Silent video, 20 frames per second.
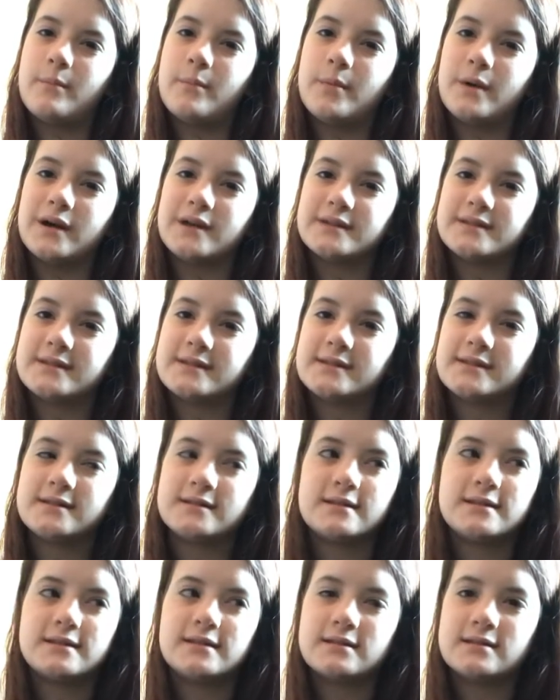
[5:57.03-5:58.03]

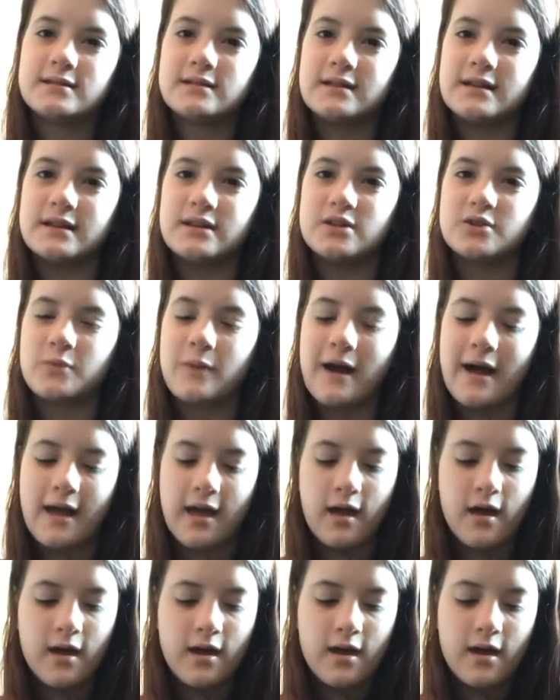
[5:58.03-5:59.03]
bus each way,
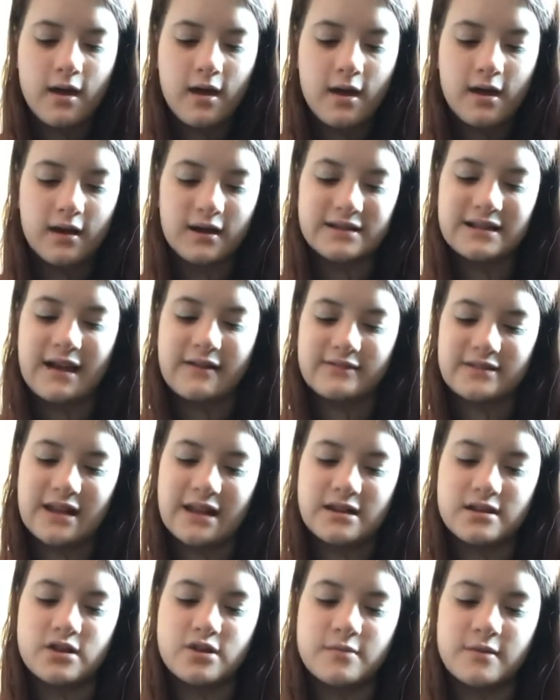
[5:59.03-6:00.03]
because I have to
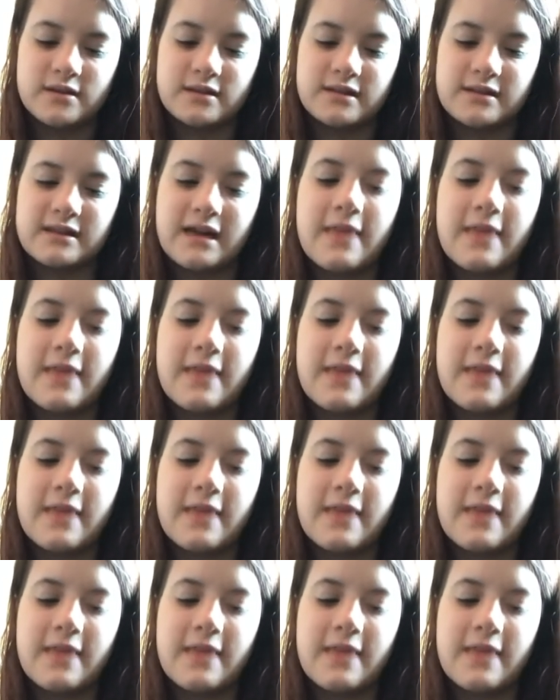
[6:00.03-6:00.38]
take two buses.